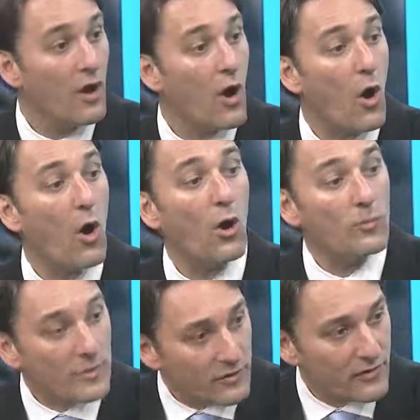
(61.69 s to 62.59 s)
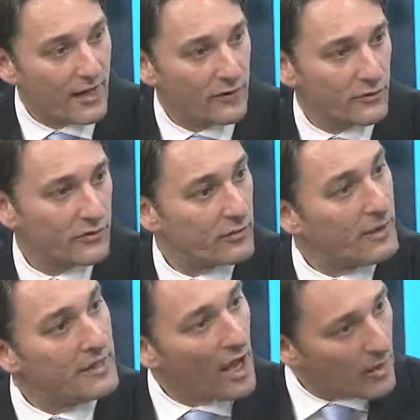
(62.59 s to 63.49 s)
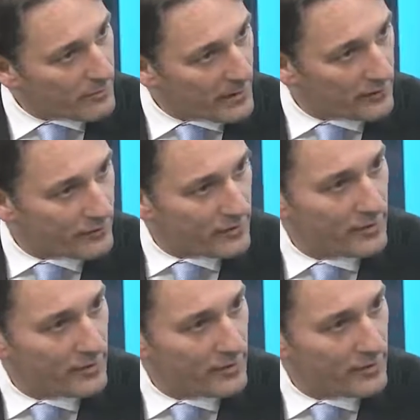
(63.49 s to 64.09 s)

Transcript: harmless cancers that may not benefit